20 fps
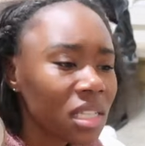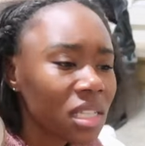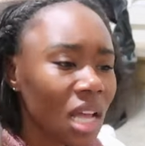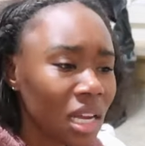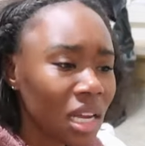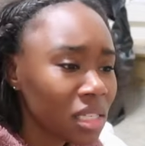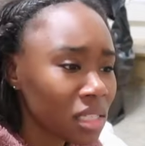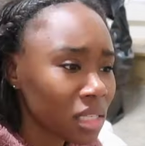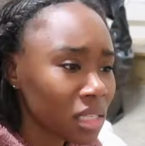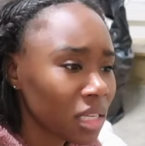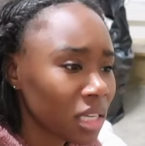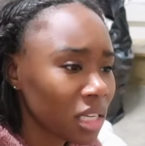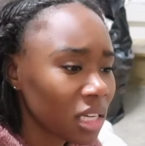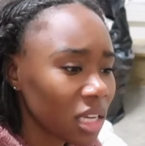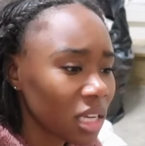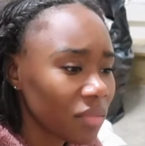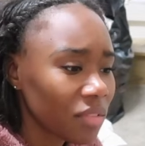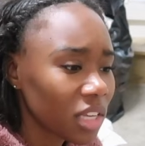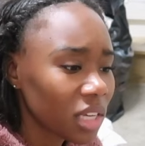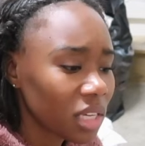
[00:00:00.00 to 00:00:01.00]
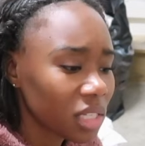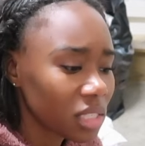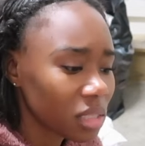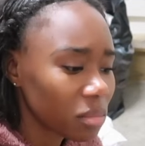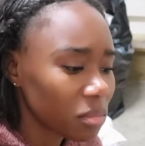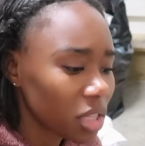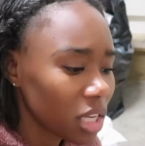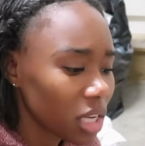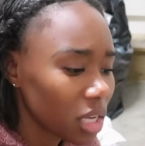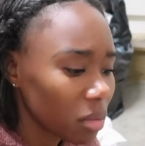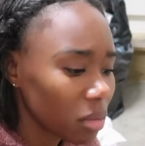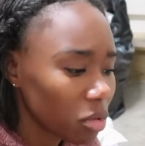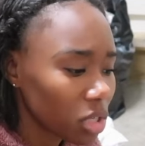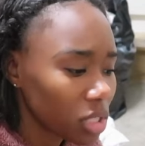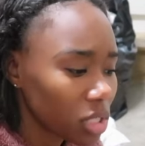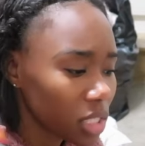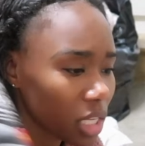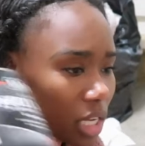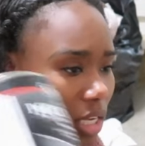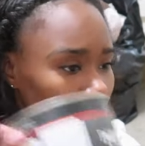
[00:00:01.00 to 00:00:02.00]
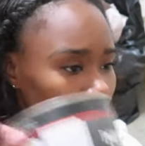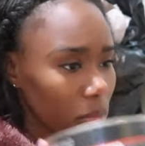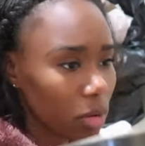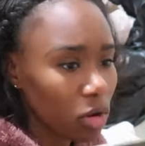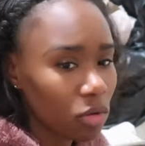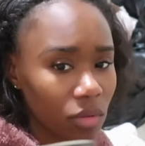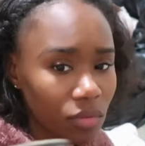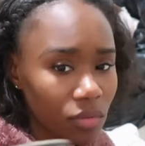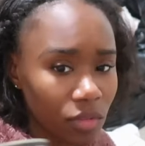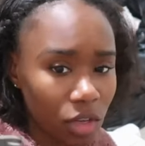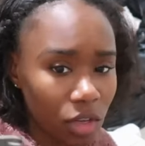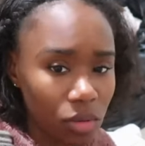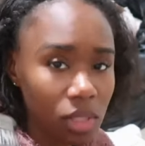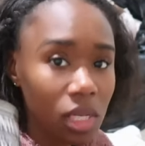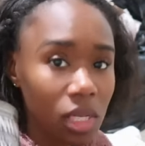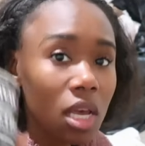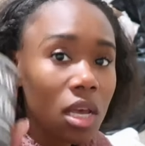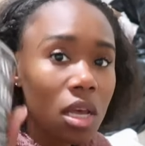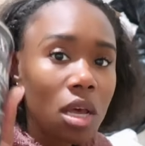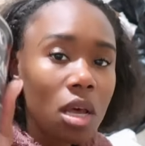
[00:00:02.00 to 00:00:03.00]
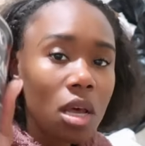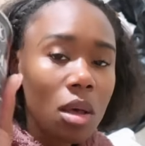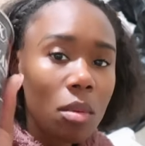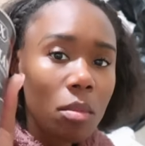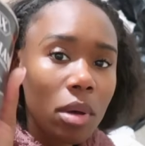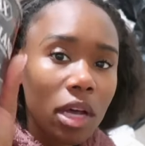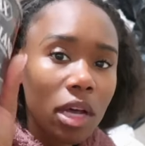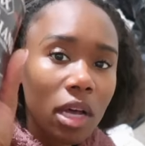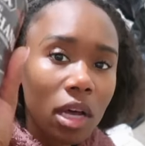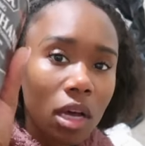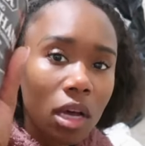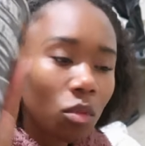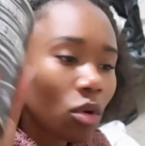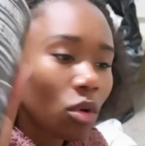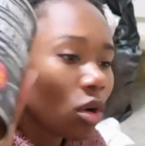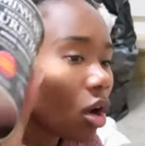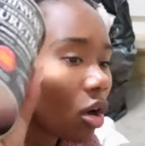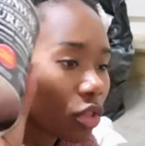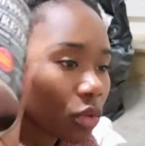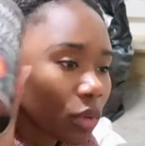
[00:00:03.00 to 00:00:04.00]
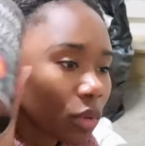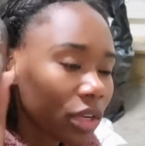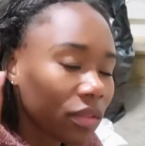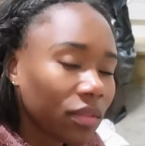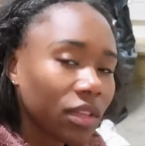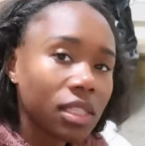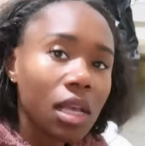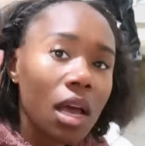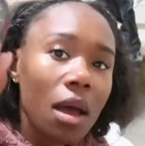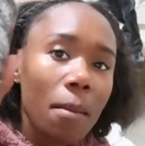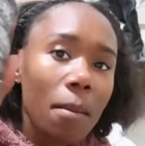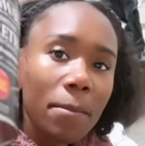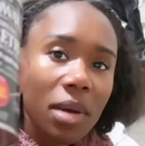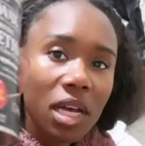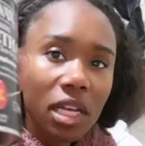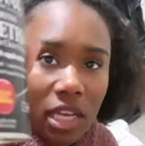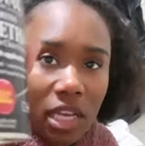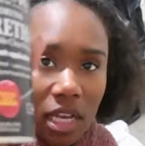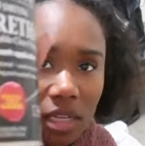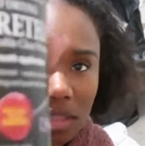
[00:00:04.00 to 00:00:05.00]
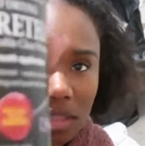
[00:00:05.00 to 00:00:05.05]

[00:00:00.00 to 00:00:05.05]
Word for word: guess honestly any of it, because I'm thinking I'm gonna stain both of those. But, um, well, all three of these. But